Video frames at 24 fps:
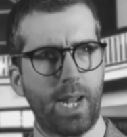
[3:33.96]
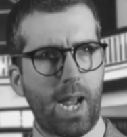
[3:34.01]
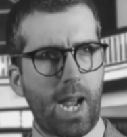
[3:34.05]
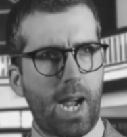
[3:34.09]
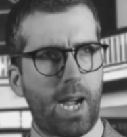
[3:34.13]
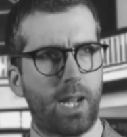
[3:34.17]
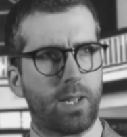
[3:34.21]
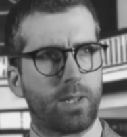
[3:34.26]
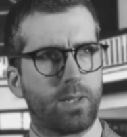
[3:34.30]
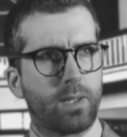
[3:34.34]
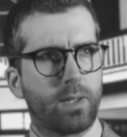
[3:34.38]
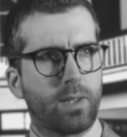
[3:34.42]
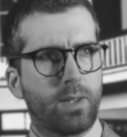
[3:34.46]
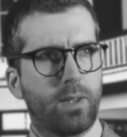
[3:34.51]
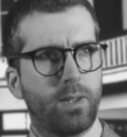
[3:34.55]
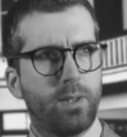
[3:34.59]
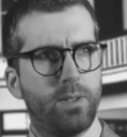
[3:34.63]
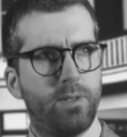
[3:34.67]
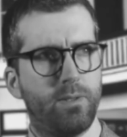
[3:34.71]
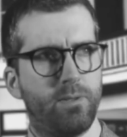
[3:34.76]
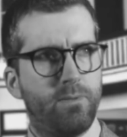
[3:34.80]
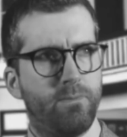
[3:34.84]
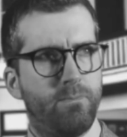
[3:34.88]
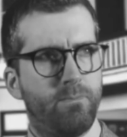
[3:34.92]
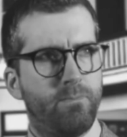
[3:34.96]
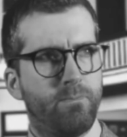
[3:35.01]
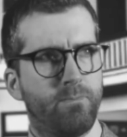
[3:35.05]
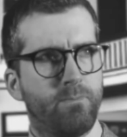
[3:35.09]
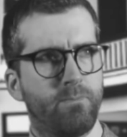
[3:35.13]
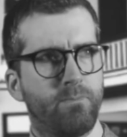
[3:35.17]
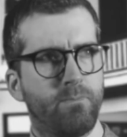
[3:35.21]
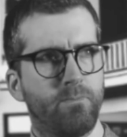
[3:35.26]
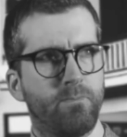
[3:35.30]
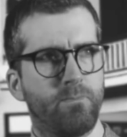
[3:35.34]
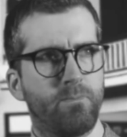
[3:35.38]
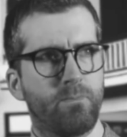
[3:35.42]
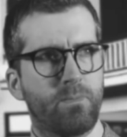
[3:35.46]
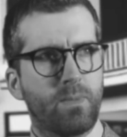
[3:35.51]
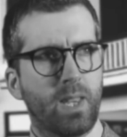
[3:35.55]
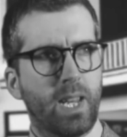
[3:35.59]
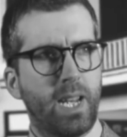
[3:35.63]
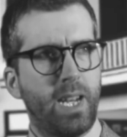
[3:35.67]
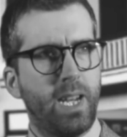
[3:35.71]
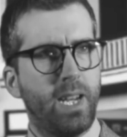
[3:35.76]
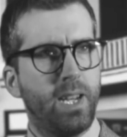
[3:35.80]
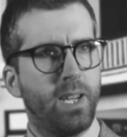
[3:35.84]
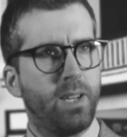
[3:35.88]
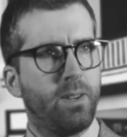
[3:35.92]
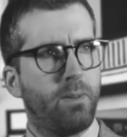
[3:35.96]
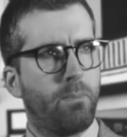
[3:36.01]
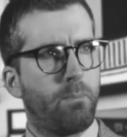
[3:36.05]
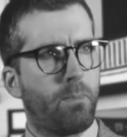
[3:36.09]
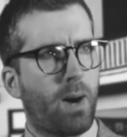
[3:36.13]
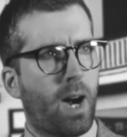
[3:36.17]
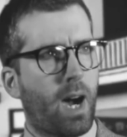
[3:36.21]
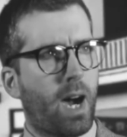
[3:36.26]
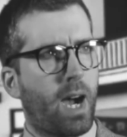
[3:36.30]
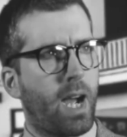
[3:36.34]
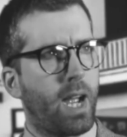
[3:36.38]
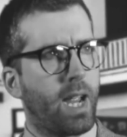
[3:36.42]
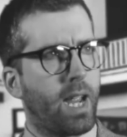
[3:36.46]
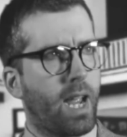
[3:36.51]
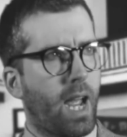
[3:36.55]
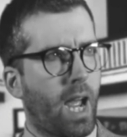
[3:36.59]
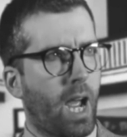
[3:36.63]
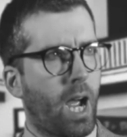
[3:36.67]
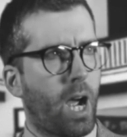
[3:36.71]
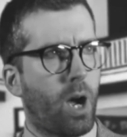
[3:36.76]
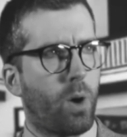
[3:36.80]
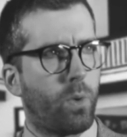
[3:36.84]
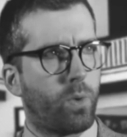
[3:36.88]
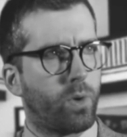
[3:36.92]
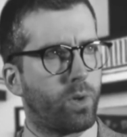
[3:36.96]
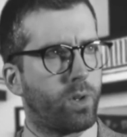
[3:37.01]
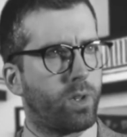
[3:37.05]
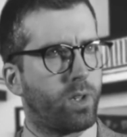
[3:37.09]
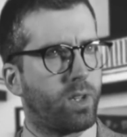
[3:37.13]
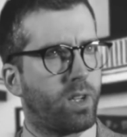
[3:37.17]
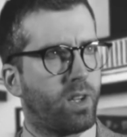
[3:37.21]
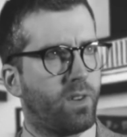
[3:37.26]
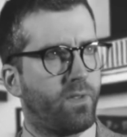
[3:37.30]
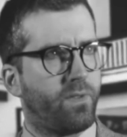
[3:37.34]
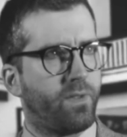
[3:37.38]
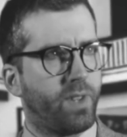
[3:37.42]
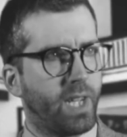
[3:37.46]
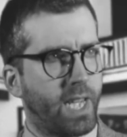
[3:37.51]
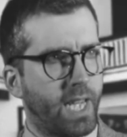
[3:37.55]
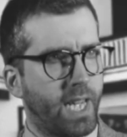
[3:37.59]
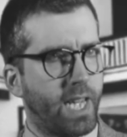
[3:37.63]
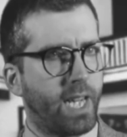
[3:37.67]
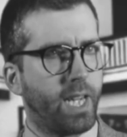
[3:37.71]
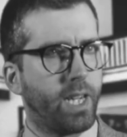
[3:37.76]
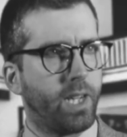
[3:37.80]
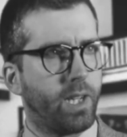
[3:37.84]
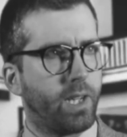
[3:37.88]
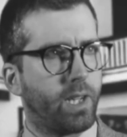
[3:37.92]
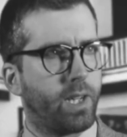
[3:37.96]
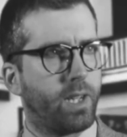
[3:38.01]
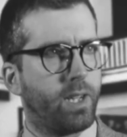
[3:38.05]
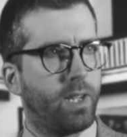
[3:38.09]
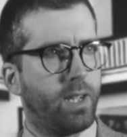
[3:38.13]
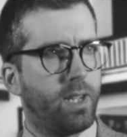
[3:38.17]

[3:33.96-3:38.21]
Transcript: ask, in my hour of need,